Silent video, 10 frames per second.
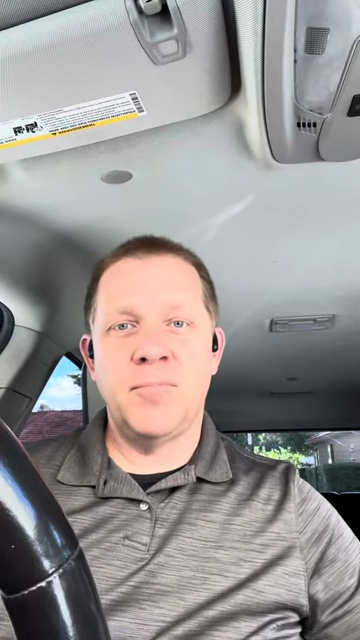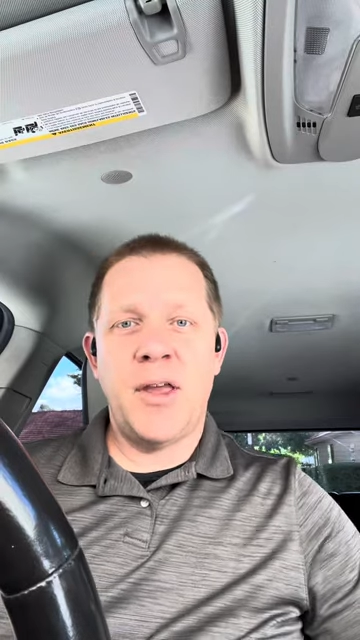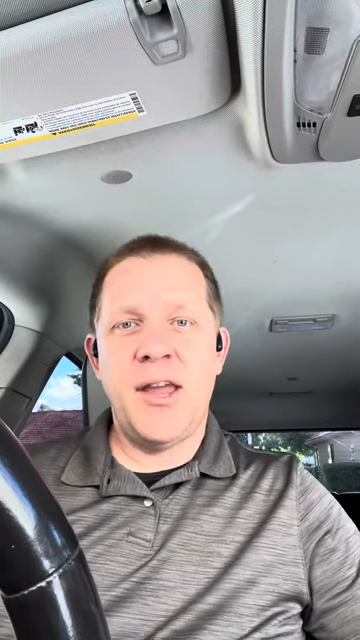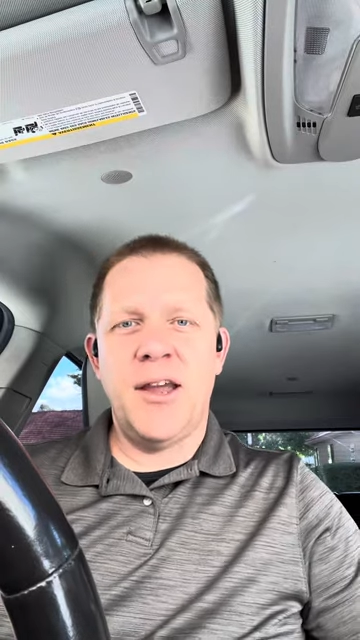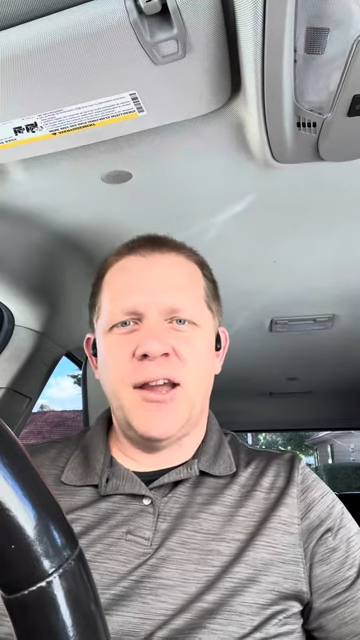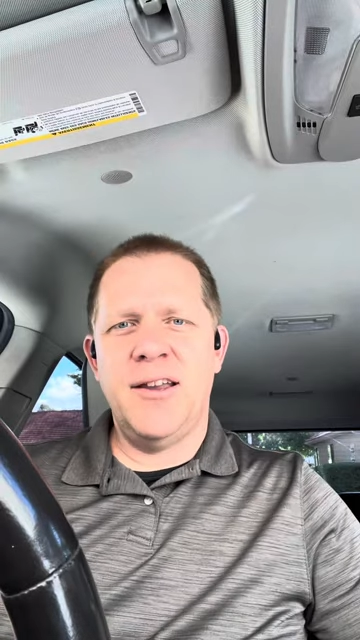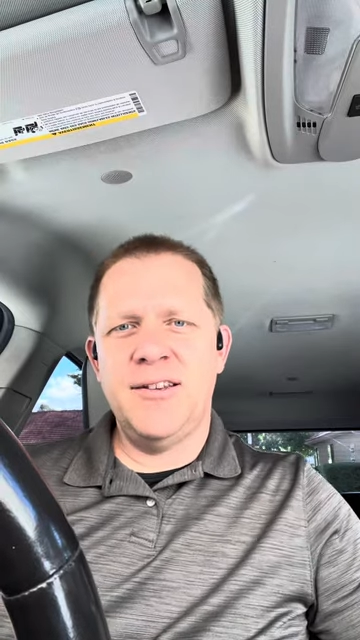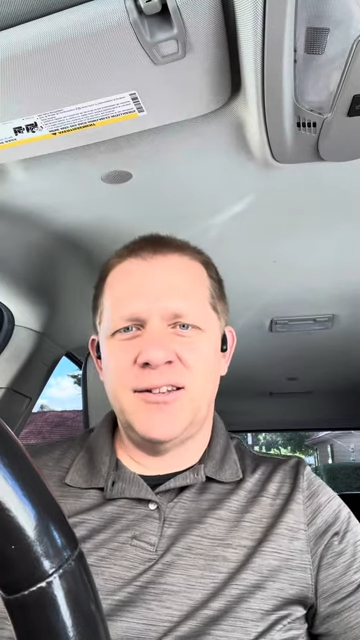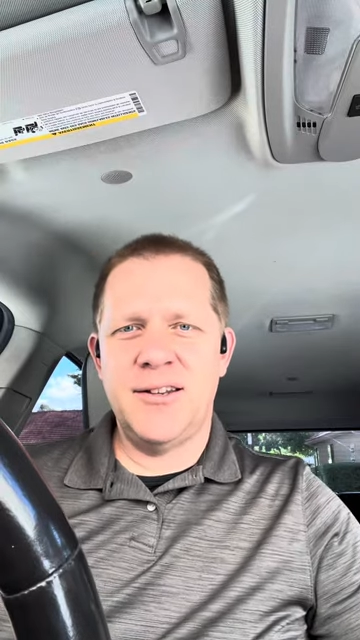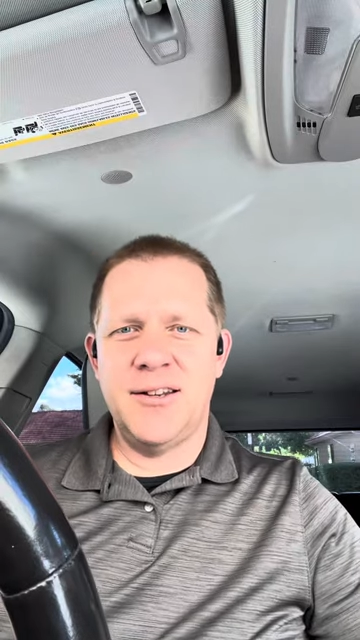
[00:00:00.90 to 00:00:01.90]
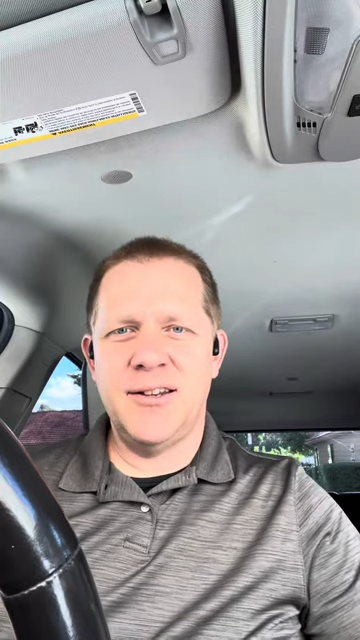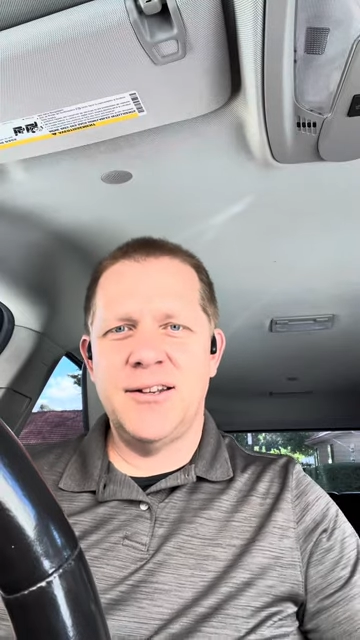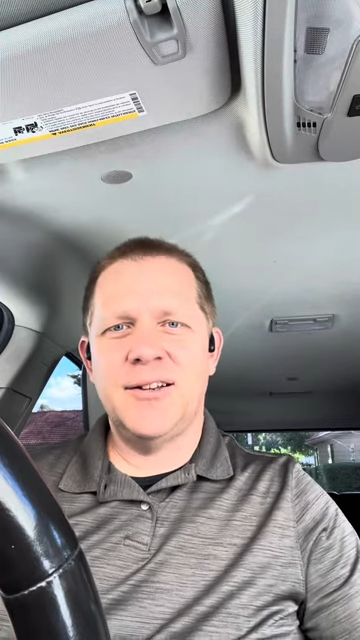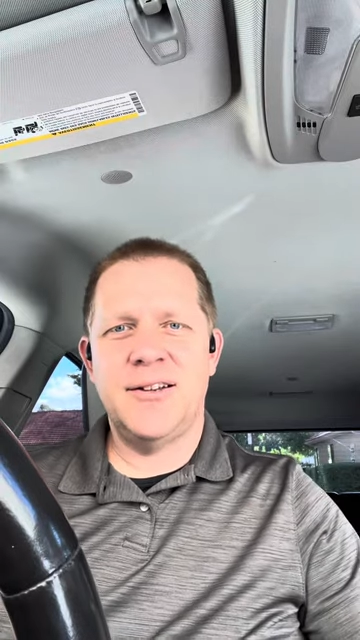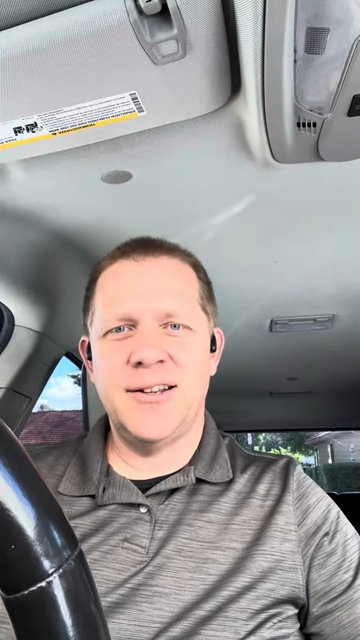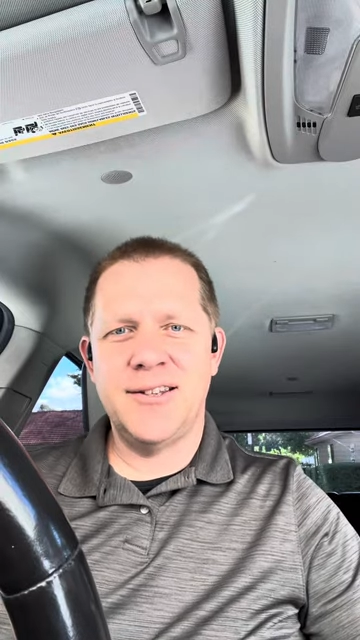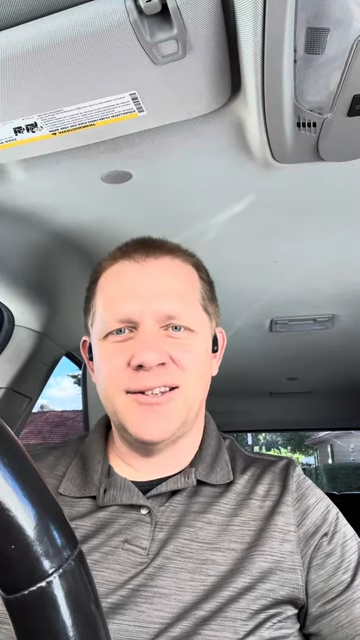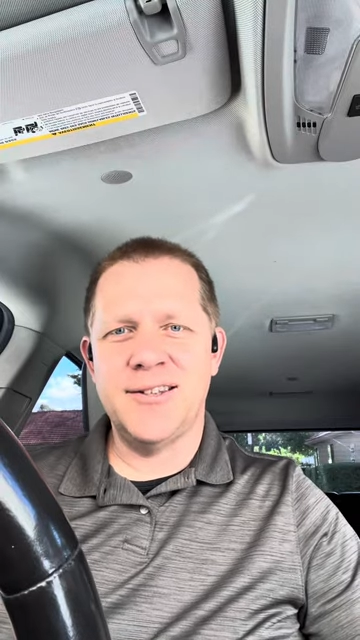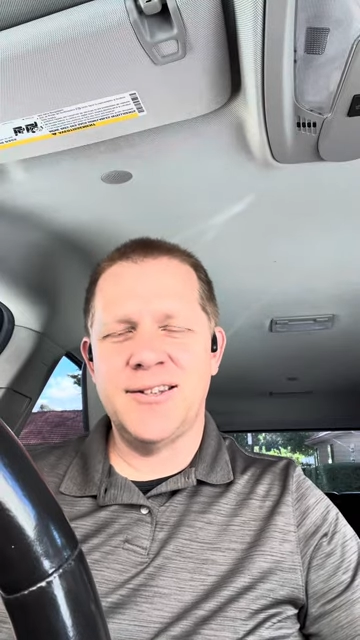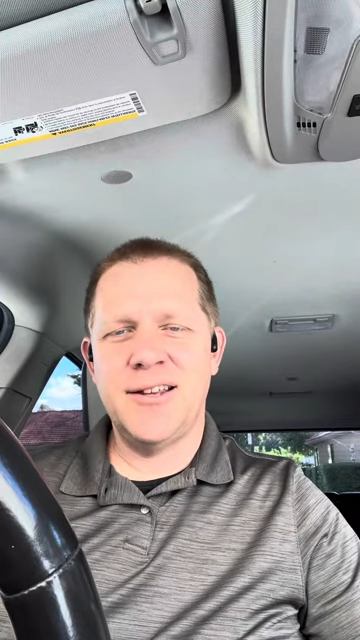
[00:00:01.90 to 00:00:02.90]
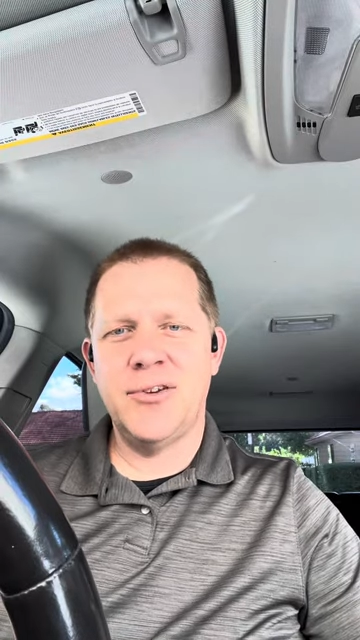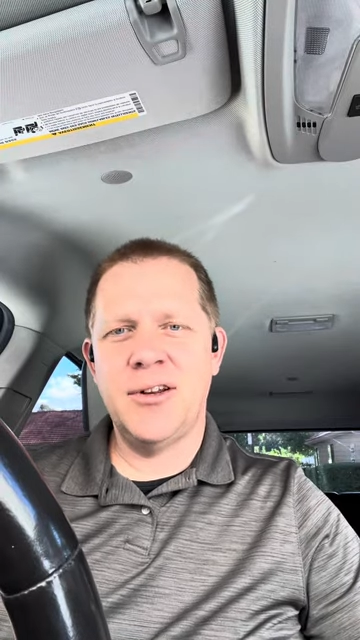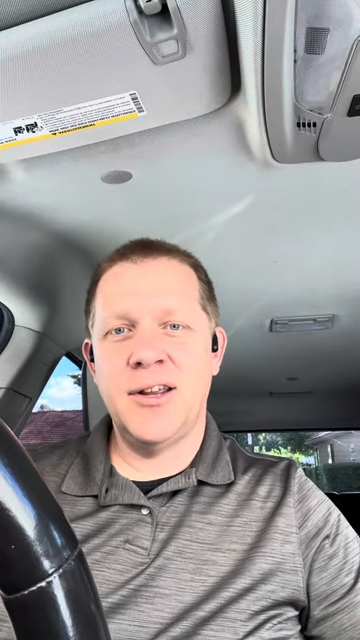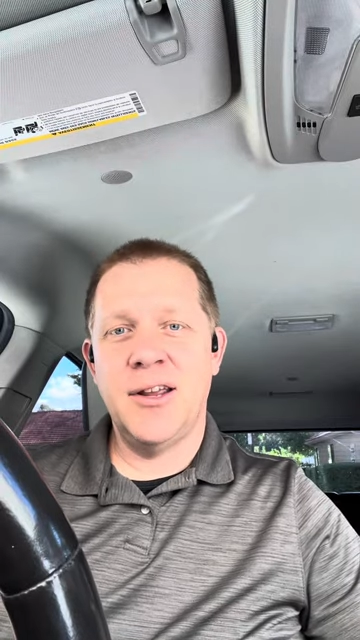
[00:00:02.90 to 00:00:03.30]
Hey guys, this is Steven,